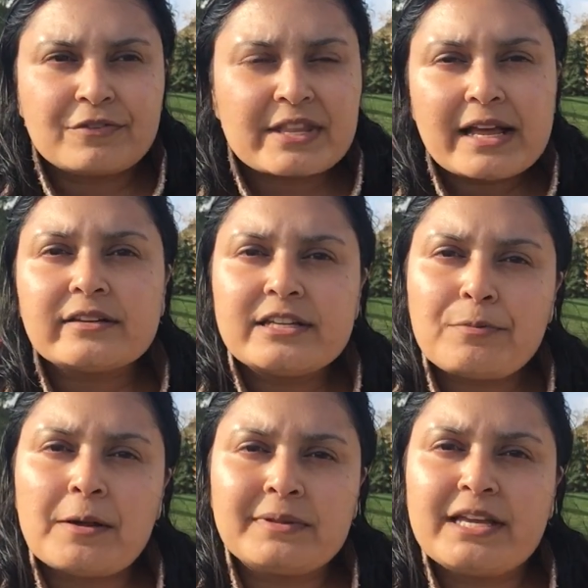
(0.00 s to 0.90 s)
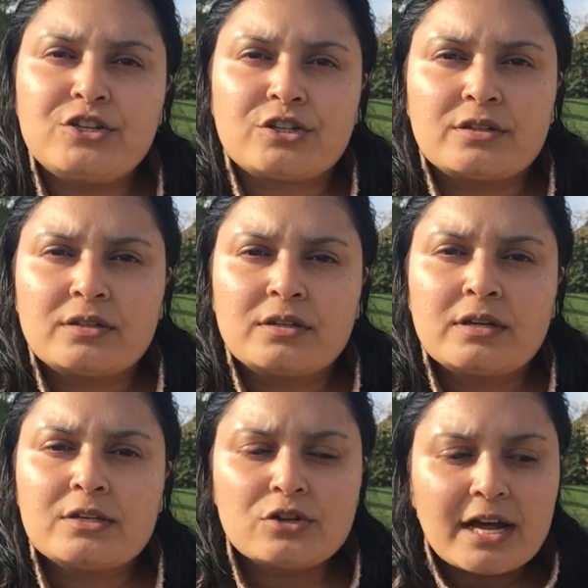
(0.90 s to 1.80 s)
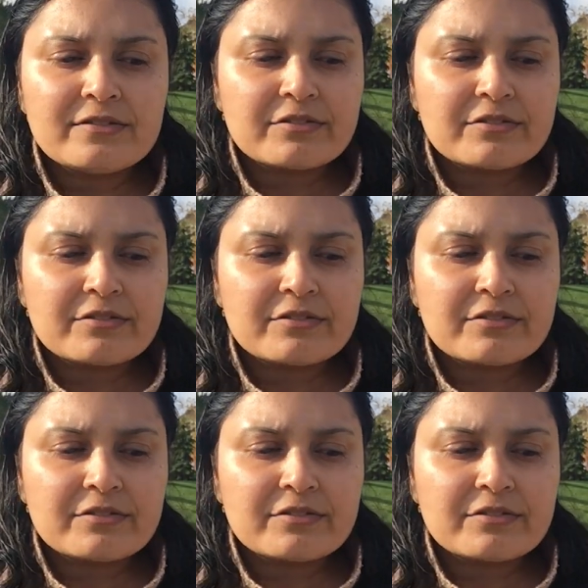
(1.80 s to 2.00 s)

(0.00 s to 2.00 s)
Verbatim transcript: the elderly population, not